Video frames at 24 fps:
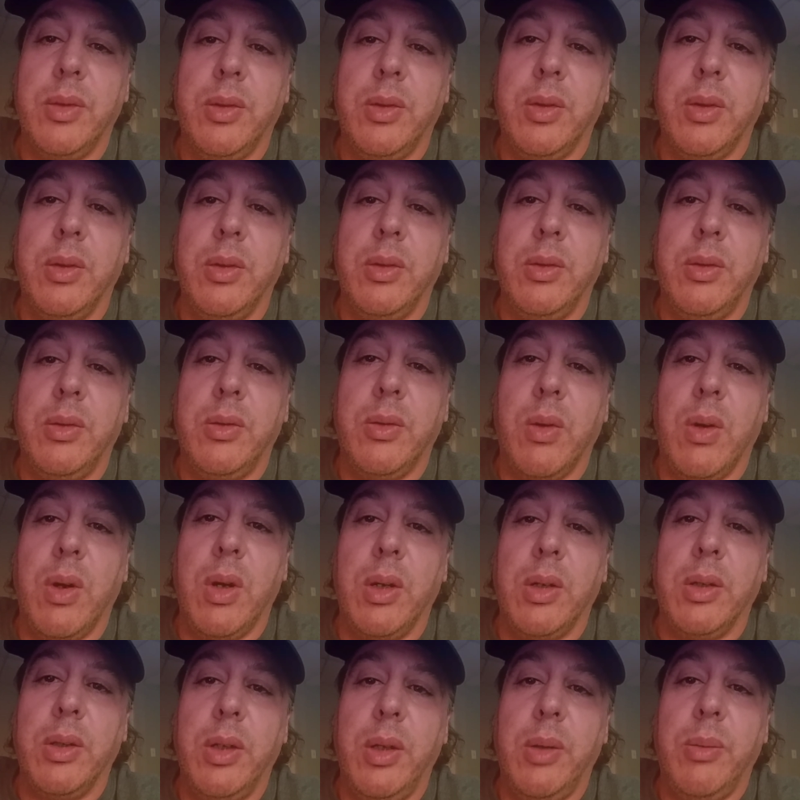good
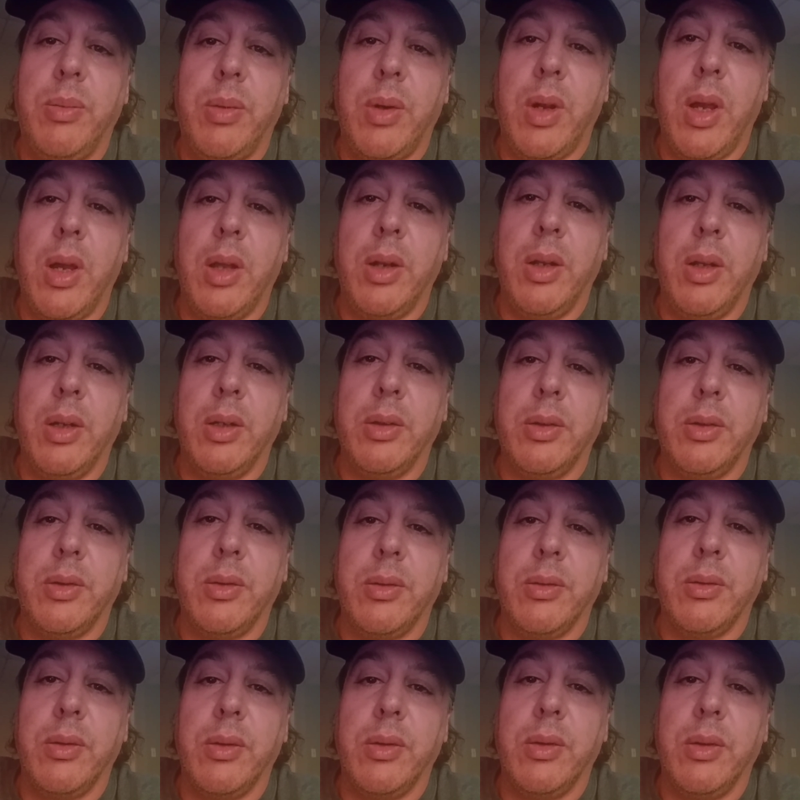quality products
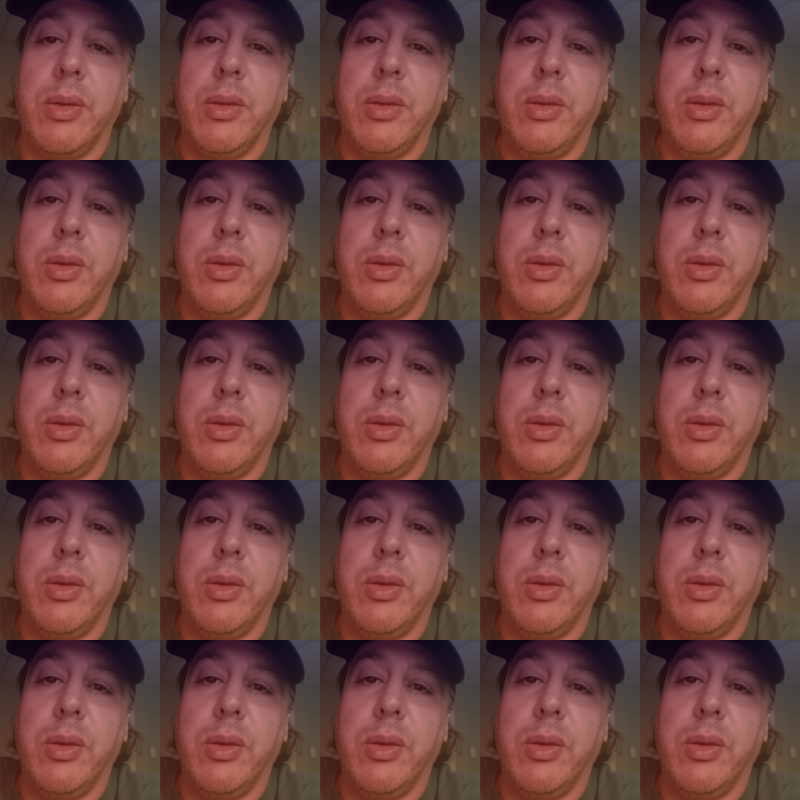or